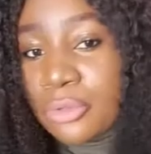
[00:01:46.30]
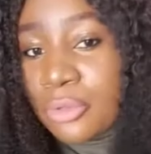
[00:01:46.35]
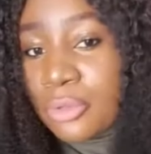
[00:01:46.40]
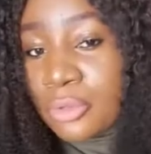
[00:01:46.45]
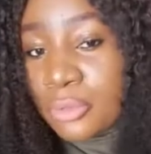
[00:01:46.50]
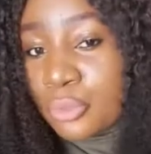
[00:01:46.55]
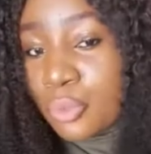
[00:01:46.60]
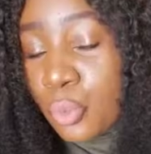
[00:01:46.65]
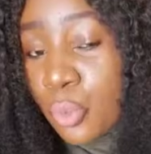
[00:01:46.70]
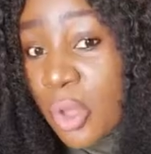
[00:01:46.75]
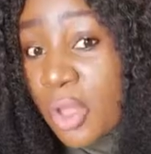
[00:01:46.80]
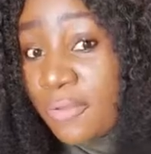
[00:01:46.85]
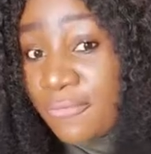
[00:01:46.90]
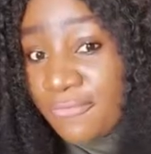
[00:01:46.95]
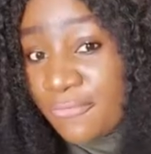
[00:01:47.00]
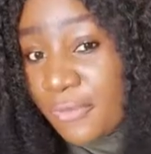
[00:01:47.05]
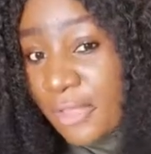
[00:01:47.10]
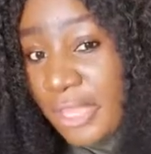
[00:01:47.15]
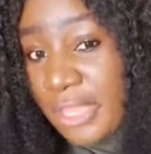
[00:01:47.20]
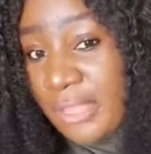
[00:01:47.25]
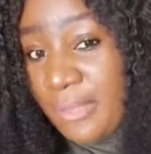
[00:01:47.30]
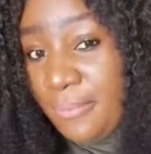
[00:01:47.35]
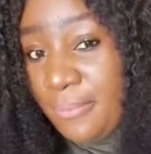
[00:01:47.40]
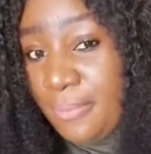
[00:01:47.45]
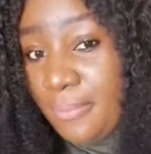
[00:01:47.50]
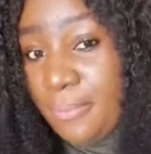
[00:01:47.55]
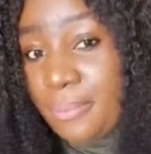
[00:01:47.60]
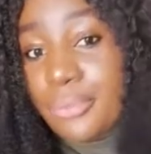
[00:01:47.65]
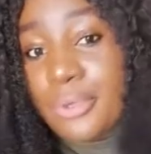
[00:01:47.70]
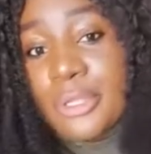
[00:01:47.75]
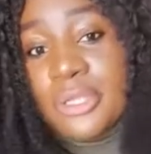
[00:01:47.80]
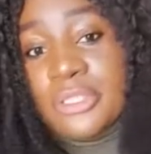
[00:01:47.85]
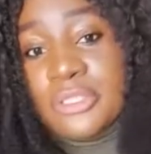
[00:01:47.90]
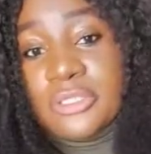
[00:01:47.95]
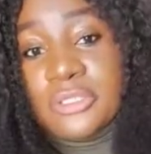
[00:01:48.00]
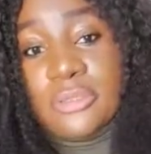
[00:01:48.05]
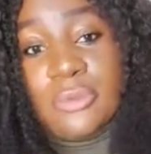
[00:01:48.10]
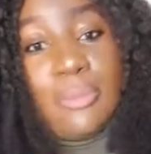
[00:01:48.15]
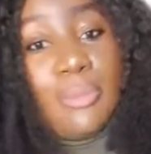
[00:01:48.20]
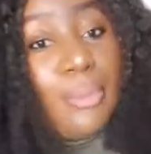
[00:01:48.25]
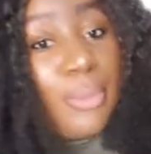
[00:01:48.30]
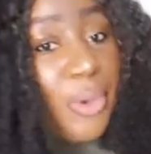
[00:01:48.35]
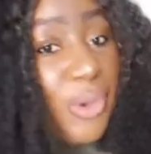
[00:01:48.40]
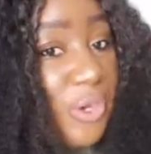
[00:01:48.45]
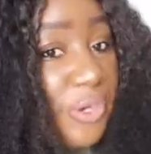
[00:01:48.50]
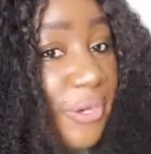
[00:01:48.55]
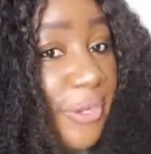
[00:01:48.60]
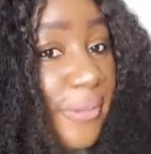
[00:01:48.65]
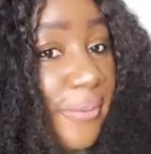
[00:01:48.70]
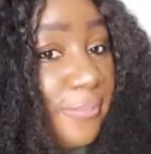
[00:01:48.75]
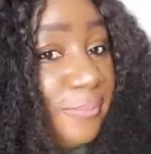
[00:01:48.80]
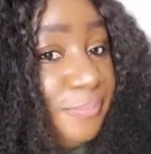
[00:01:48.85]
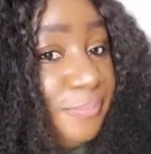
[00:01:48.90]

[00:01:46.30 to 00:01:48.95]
could work for him but murder.